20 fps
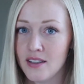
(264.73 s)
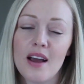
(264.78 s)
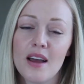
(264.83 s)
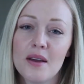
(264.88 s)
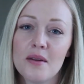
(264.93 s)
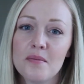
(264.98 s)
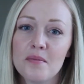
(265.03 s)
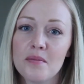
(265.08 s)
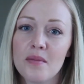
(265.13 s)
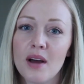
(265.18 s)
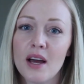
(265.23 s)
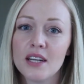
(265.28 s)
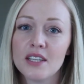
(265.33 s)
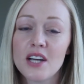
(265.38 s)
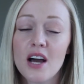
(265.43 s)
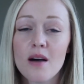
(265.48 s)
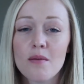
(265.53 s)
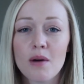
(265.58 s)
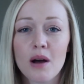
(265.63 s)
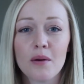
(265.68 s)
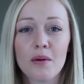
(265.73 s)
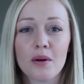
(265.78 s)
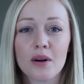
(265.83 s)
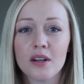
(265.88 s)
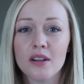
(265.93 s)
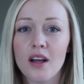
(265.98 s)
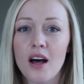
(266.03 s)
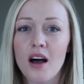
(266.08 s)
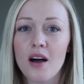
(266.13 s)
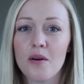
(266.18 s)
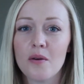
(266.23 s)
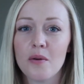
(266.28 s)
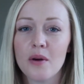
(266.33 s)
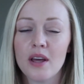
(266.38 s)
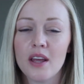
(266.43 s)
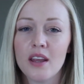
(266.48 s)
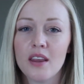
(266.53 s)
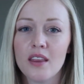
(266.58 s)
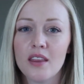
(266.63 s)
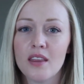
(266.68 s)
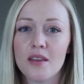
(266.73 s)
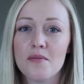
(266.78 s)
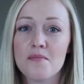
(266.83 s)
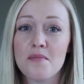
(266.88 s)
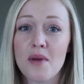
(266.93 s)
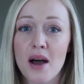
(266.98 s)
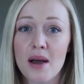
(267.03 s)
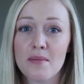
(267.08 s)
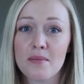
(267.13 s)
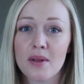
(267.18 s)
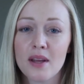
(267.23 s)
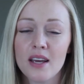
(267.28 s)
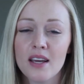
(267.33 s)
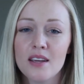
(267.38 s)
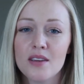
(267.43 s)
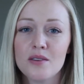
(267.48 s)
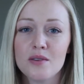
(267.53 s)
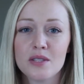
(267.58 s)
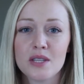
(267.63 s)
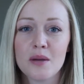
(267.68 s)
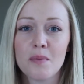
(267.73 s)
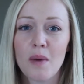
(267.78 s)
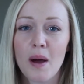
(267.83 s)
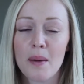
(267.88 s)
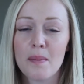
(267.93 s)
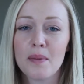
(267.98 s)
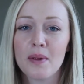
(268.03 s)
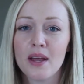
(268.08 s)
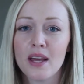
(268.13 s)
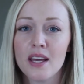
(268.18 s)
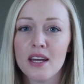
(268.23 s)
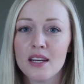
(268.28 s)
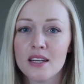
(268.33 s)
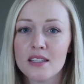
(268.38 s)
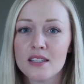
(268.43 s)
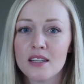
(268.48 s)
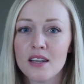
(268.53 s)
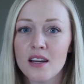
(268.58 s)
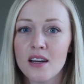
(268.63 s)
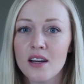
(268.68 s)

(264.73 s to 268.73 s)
In my job, I work a lot with MyPlate, using MyPlate.